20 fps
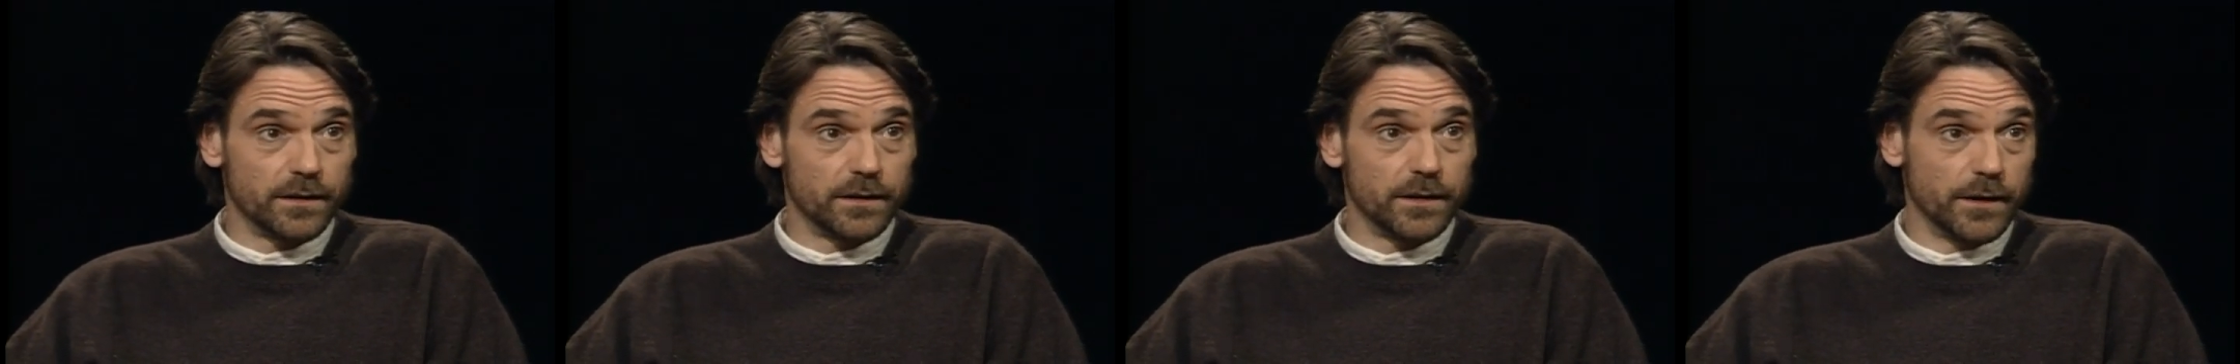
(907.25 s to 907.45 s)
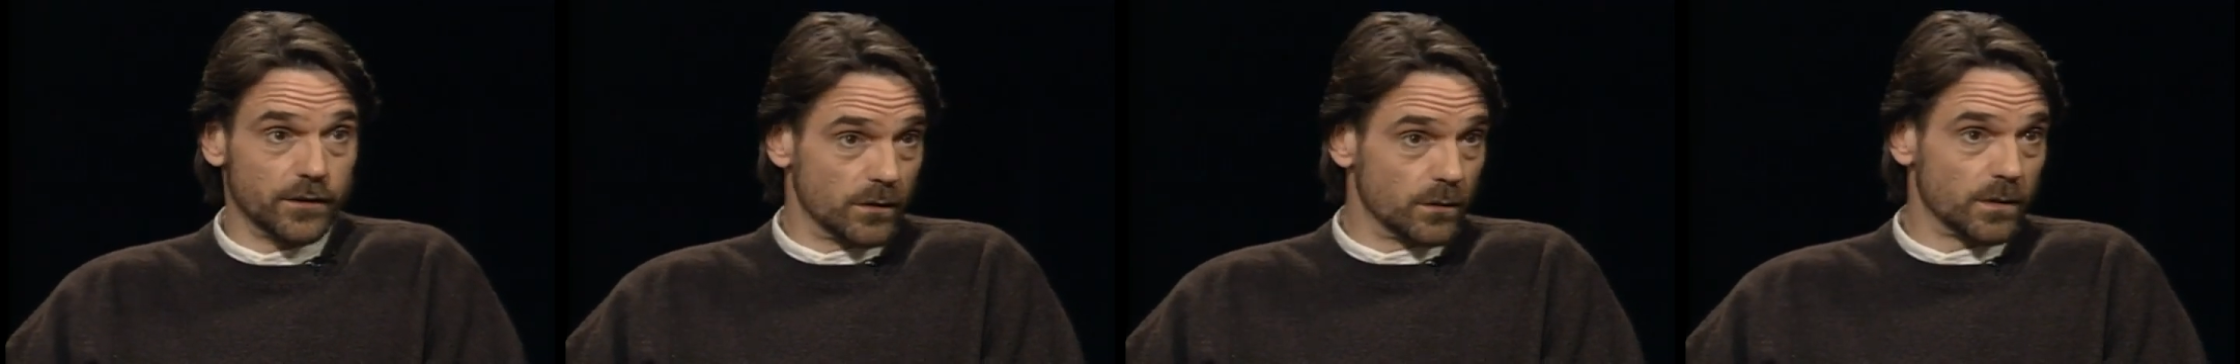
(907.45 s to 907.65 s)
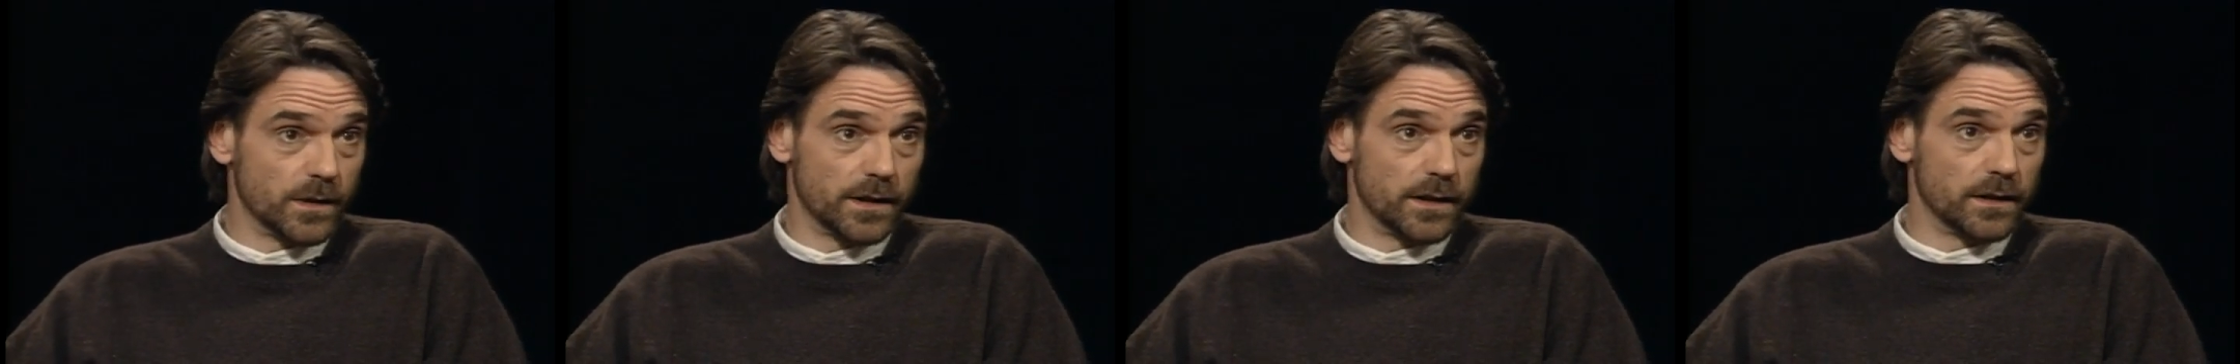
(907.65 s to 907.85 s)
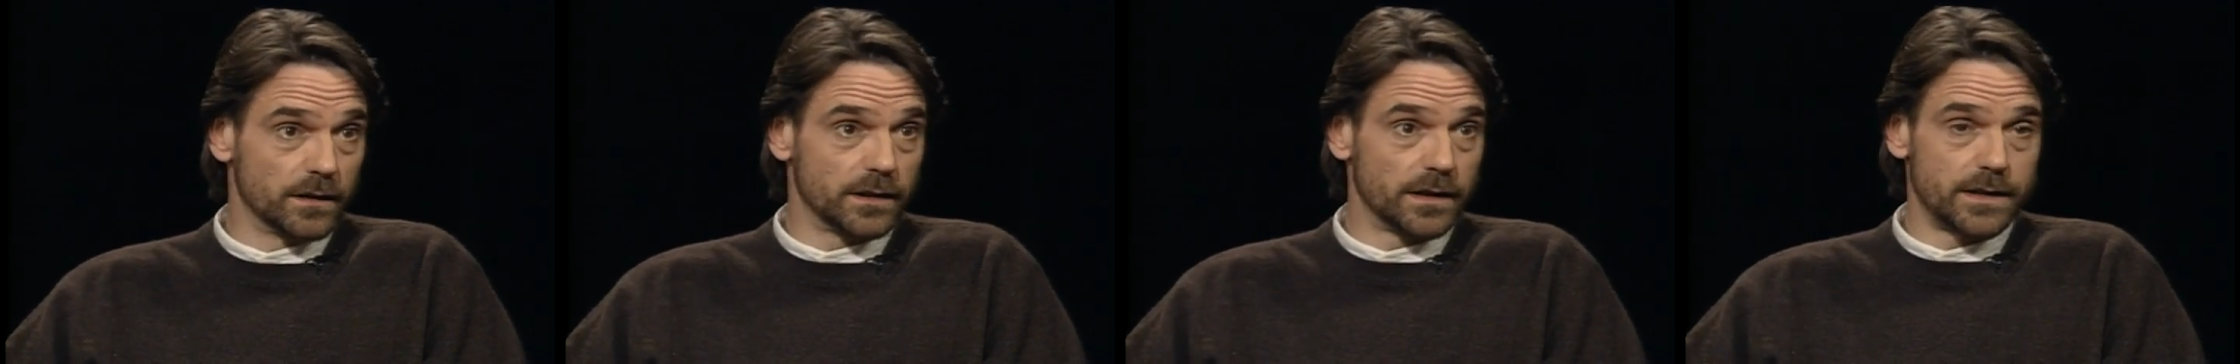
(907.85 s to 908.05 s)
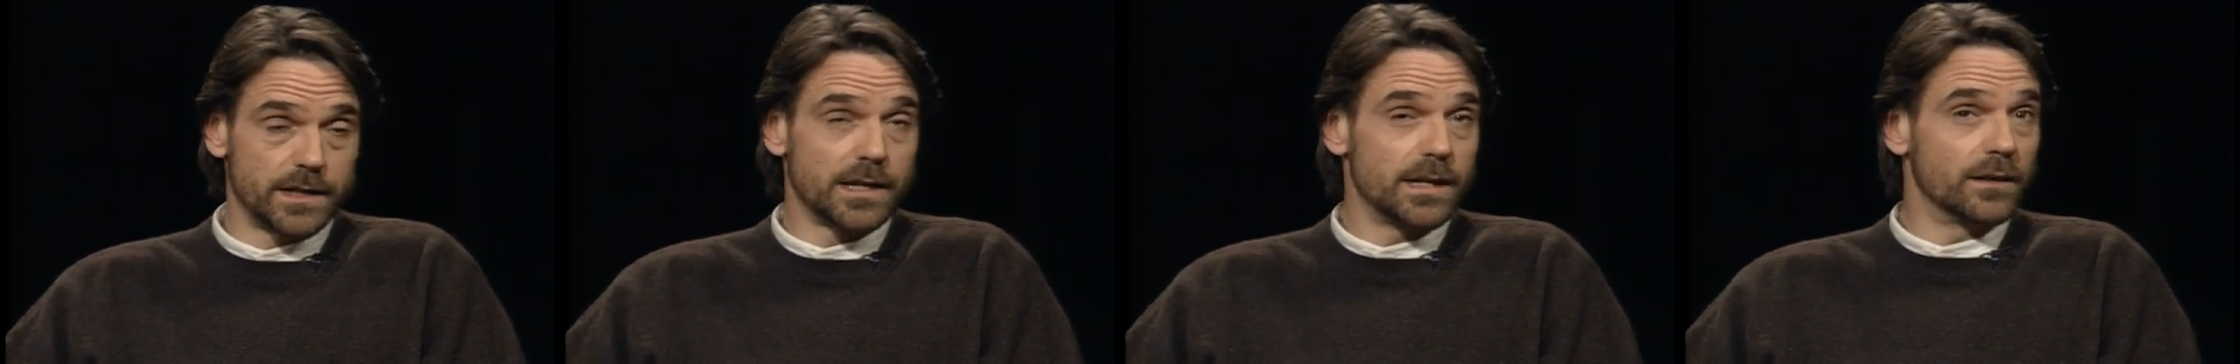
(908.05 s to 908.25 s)
in the world. I
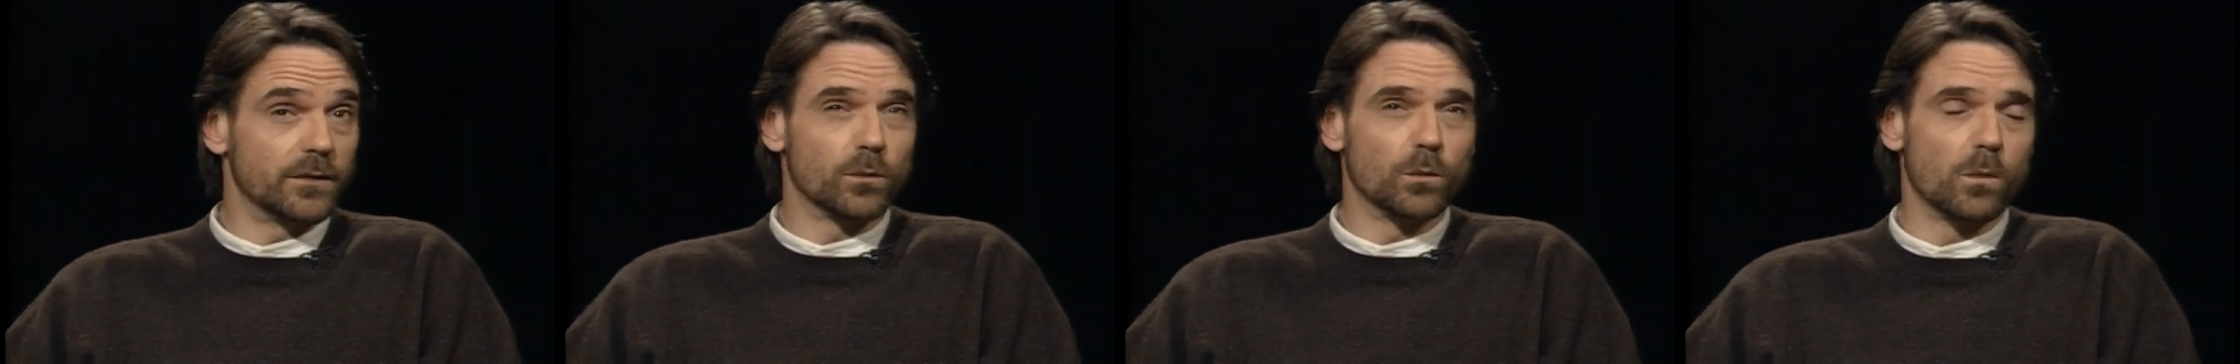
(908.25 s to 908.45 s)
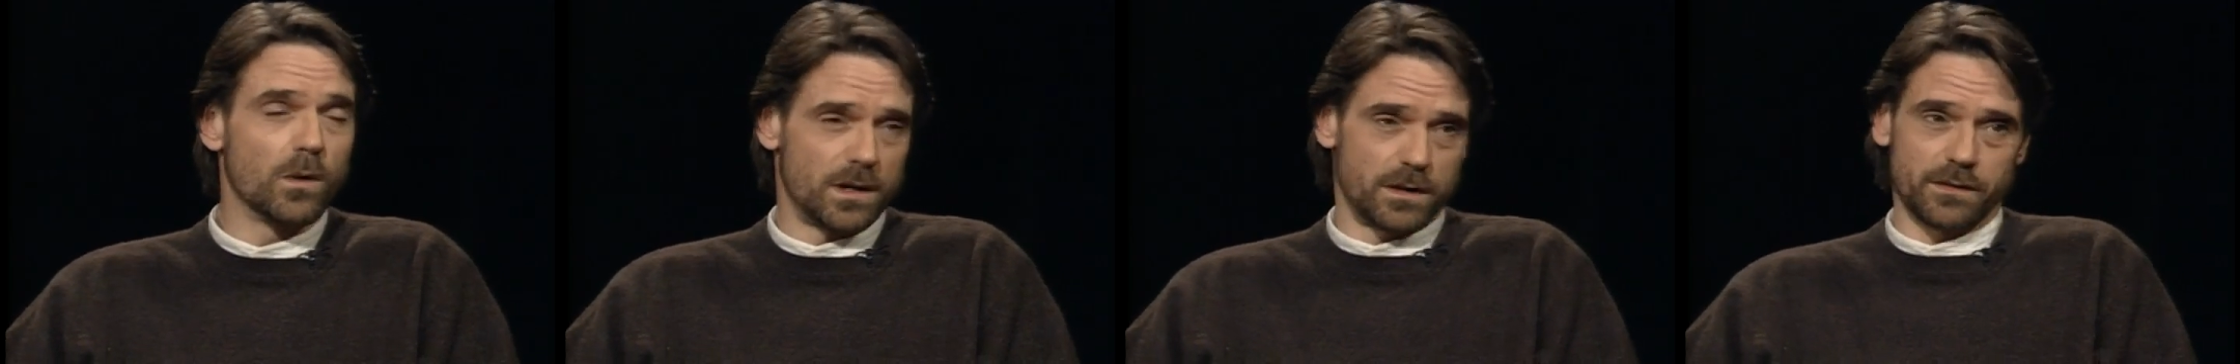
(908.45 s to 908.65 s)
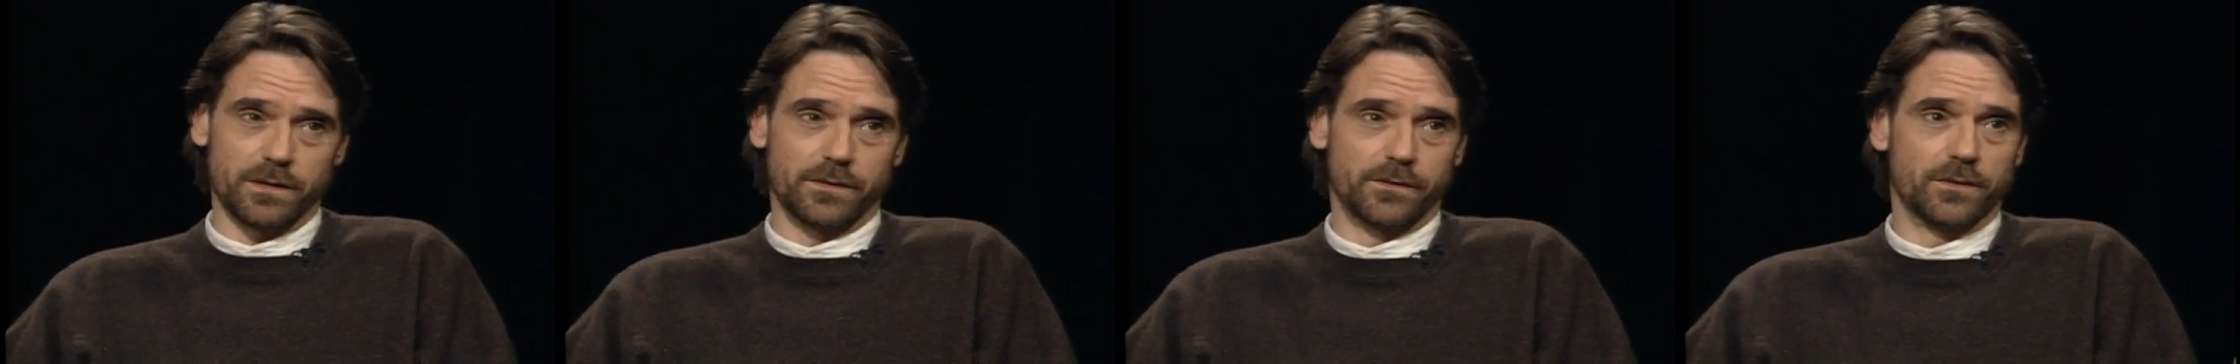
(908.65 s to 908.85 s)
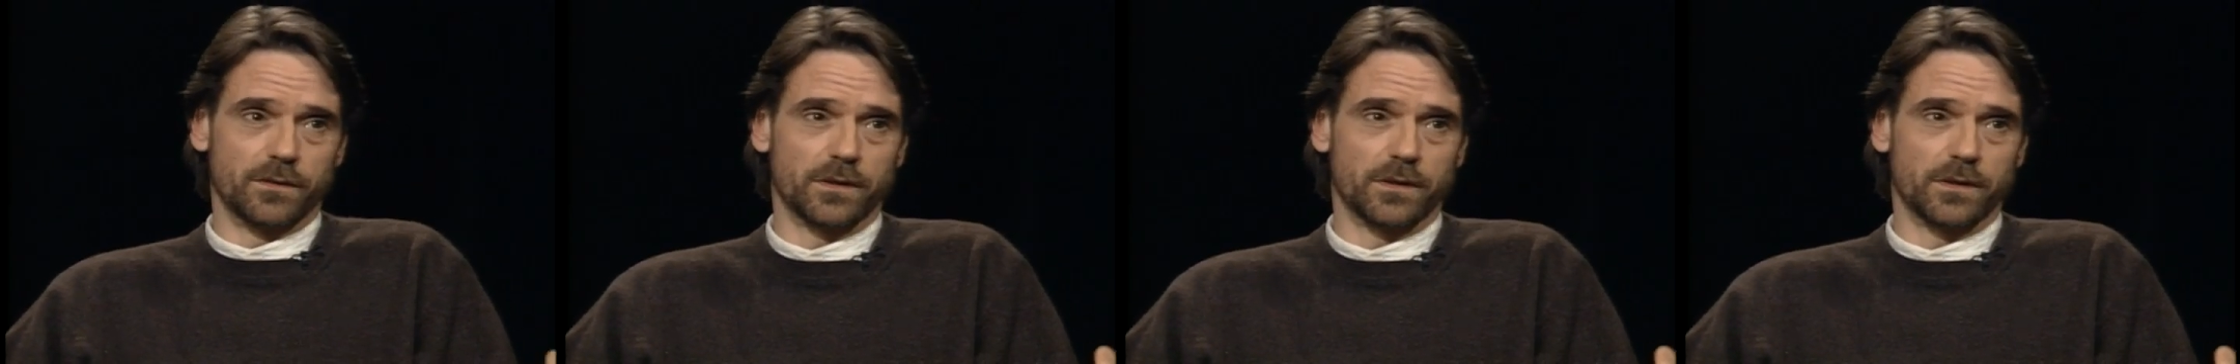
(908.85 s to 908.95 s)
think he's wonderful.